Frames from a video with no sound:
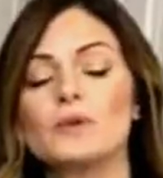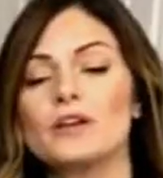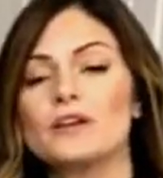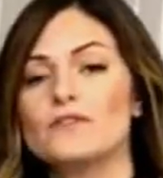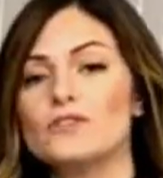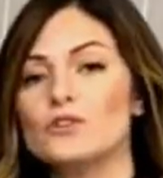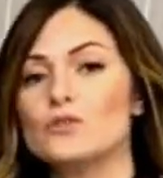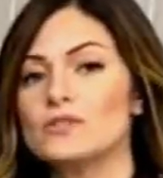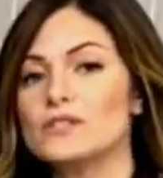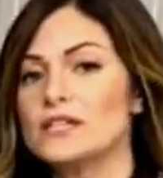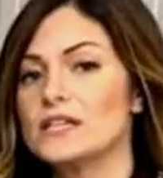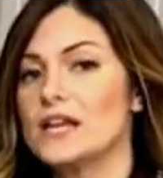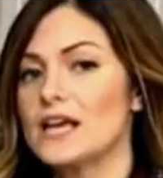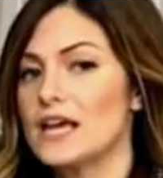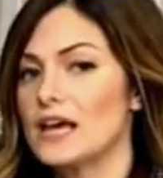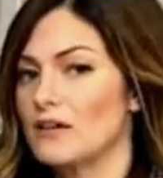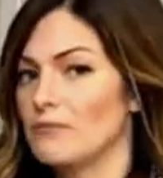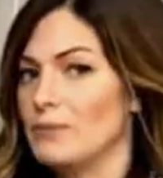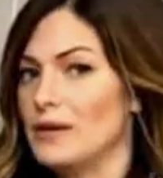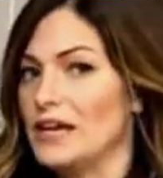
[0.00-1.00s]
we have used today
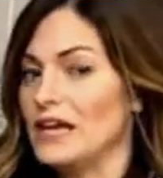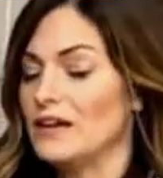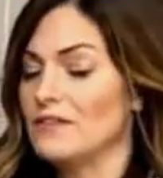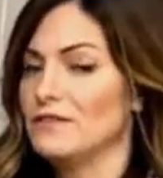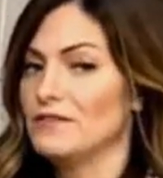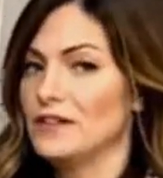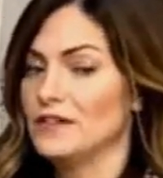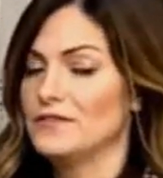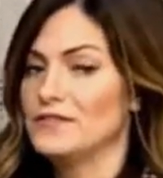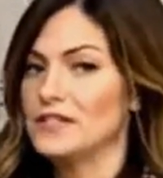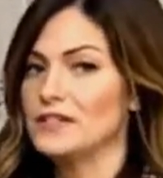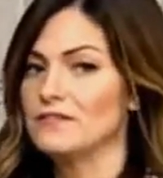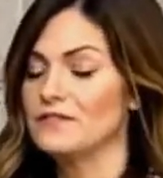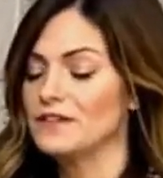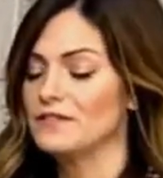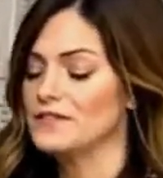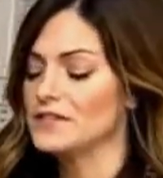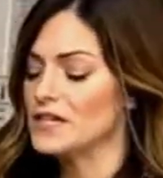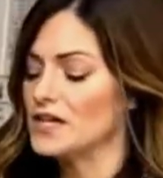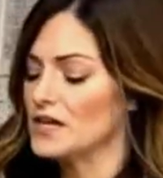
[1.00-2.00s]
have been a fifty
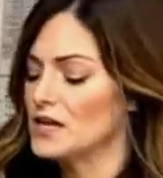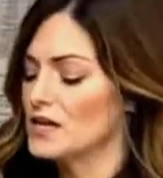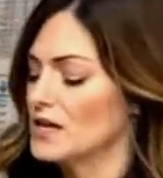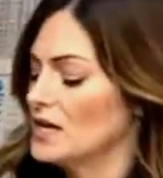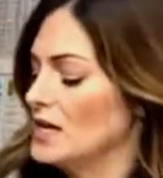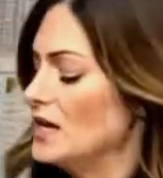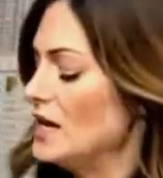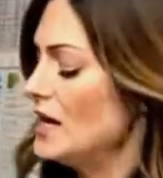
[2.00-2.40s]
fifty.